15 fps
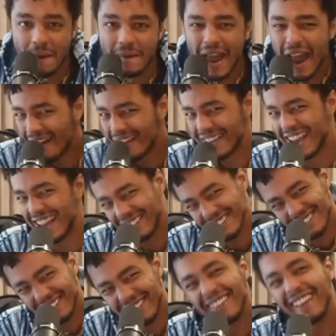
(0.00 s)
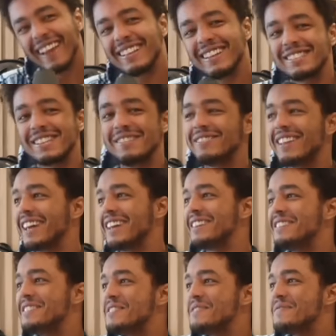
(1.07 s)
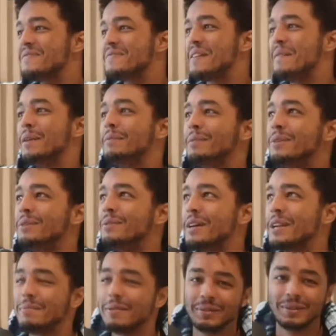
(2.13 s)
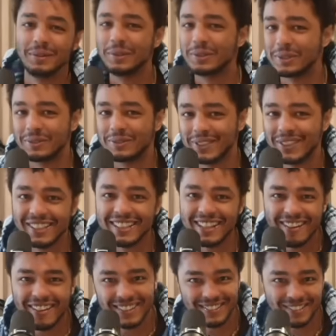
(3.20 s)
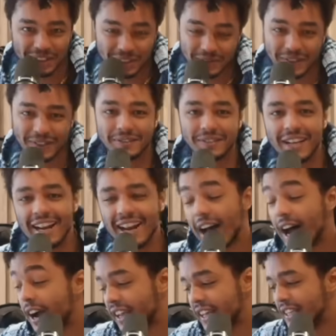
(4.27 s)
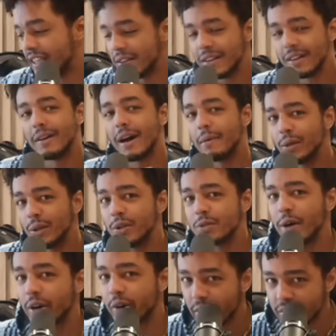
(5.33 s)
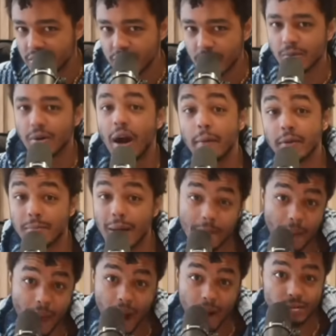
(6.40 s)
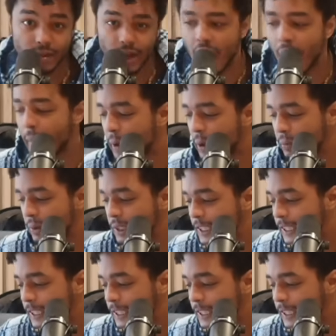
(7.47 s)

Hell yeah, don't you think there's some like people who want to be with Lucifer? You know, because Lucifer was kind of ucking. You know, I'm going to lose my Christian subscribers. My bad, I'm sorry, people.